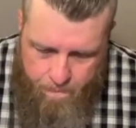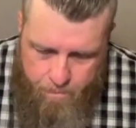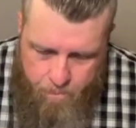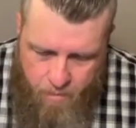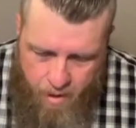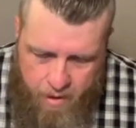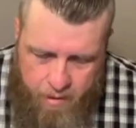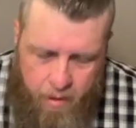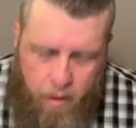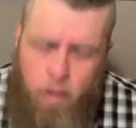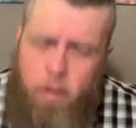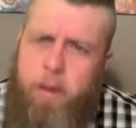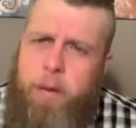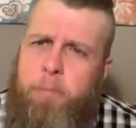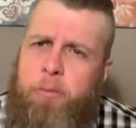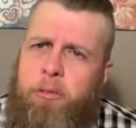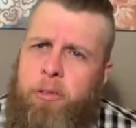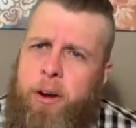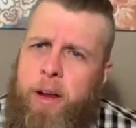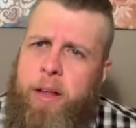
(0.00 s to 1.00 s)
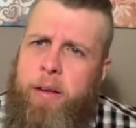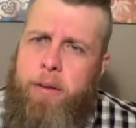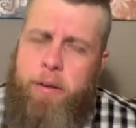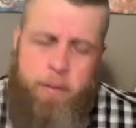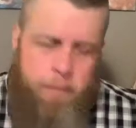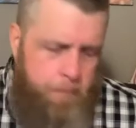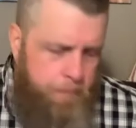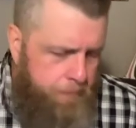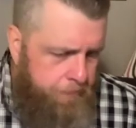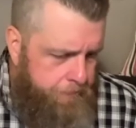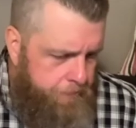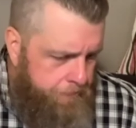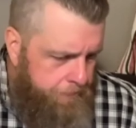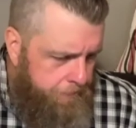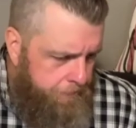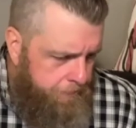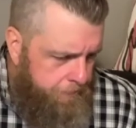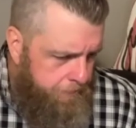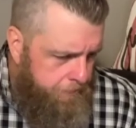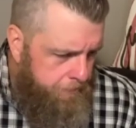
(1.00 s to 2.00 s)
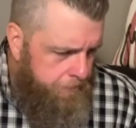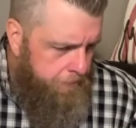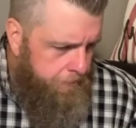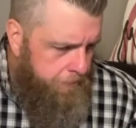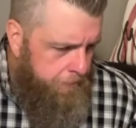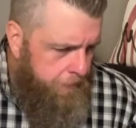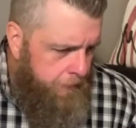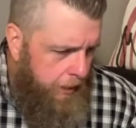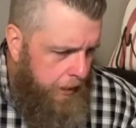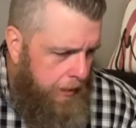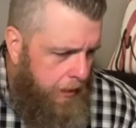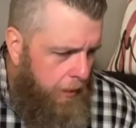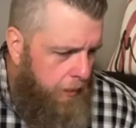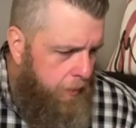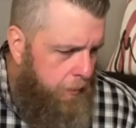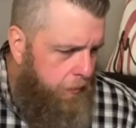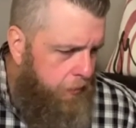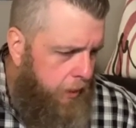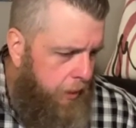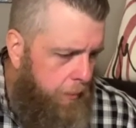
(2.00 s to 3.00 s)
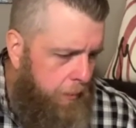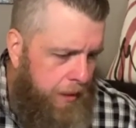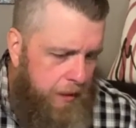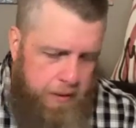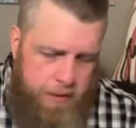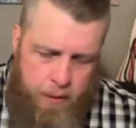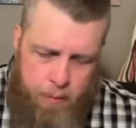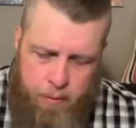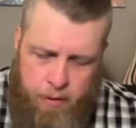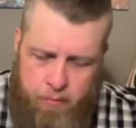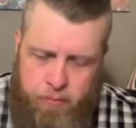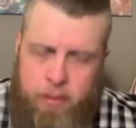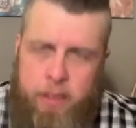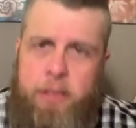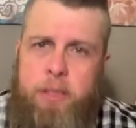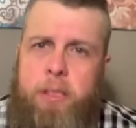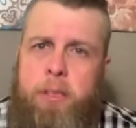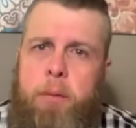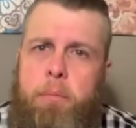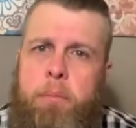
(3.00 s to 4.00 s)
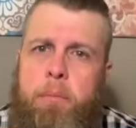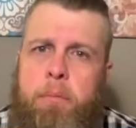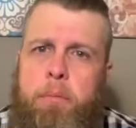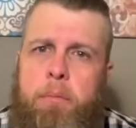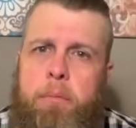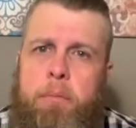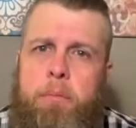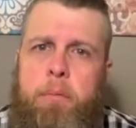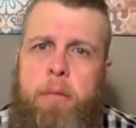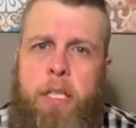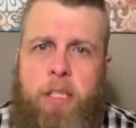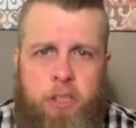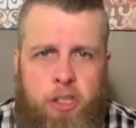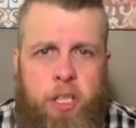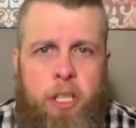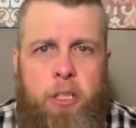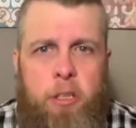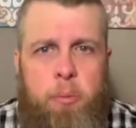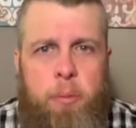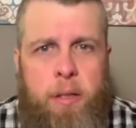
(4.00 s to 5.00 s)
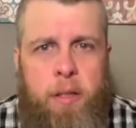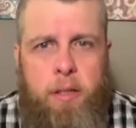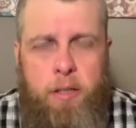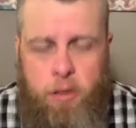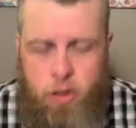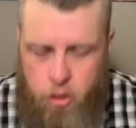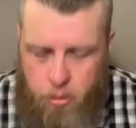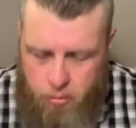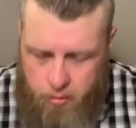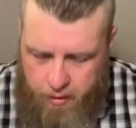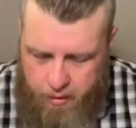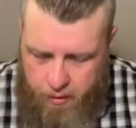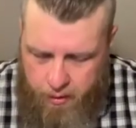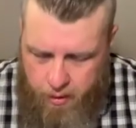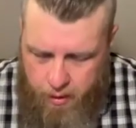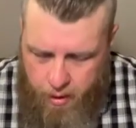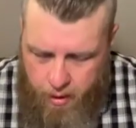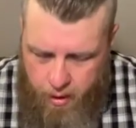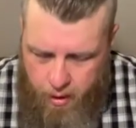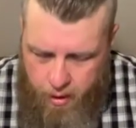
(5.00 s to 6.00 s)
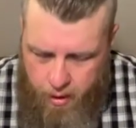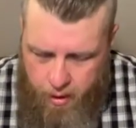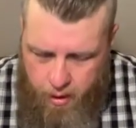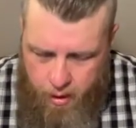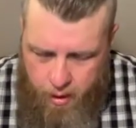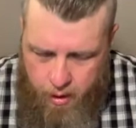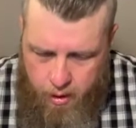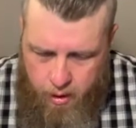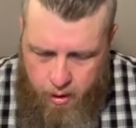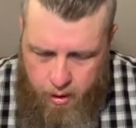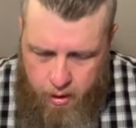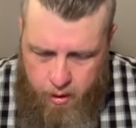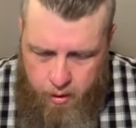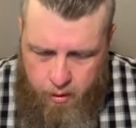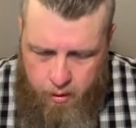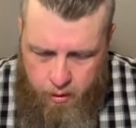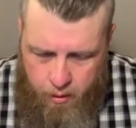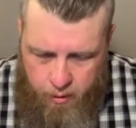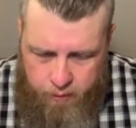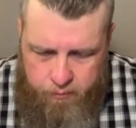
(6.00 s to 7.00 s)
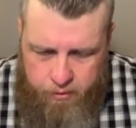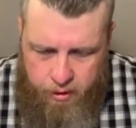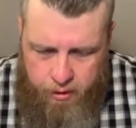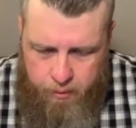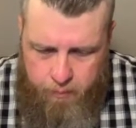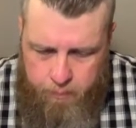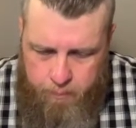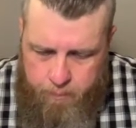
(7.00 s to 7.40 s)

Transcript: He called him friend. I called him friend because I'm convinced he genuinely, truly loved him.